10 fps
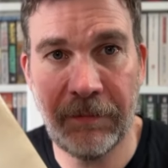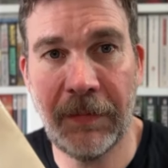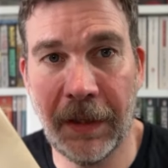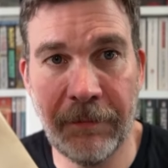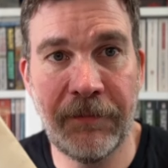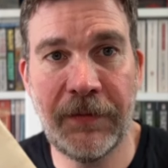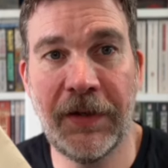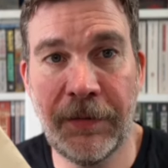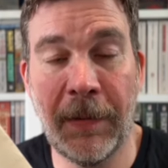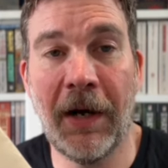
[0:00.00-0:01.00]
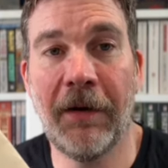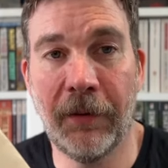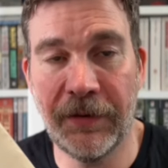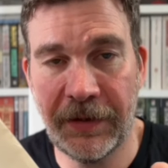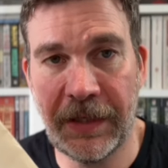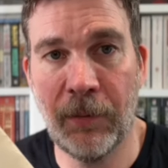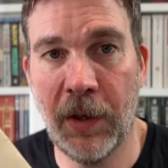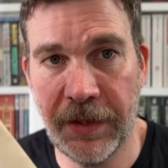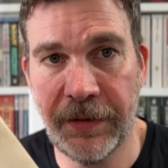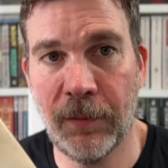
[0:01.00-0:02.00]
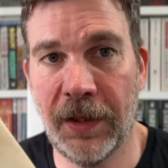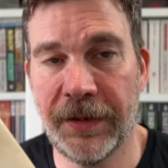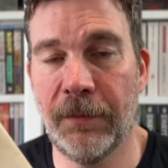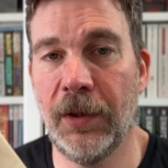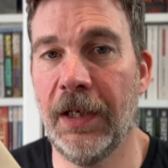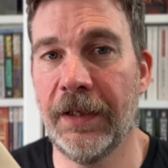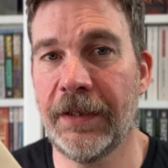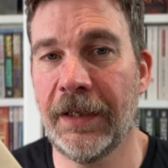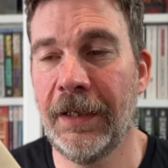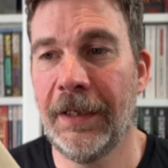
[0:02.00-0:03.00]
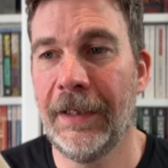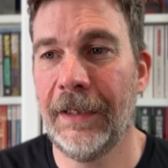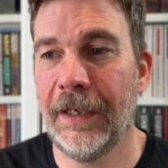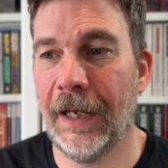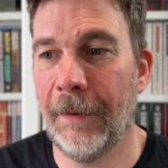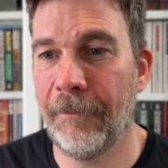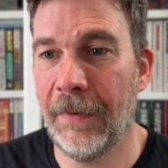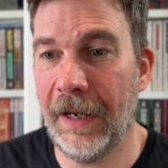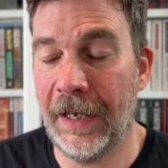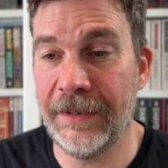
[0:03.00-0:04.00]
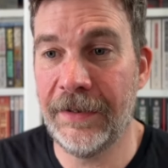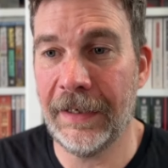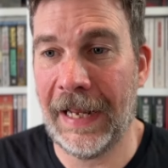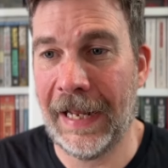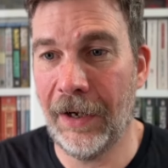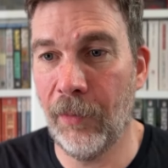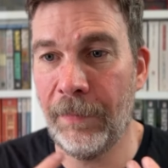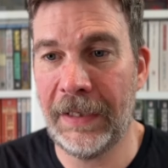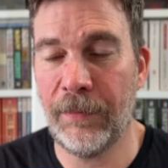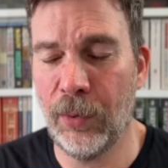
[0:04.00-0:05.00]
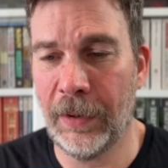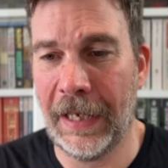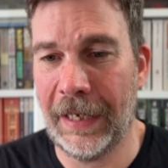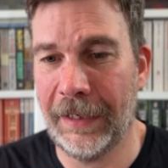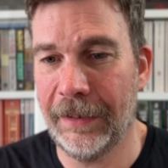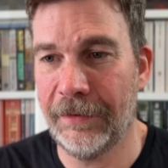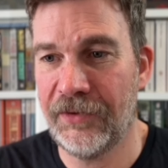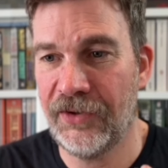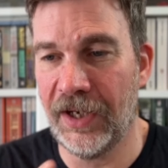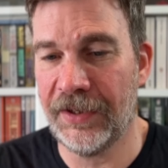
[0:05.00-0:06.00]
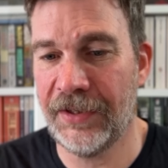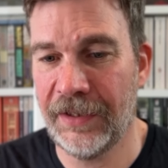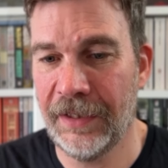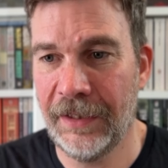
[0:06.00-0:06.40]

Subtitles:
you know, just spiral, just get worse and worse and worse, and how people can just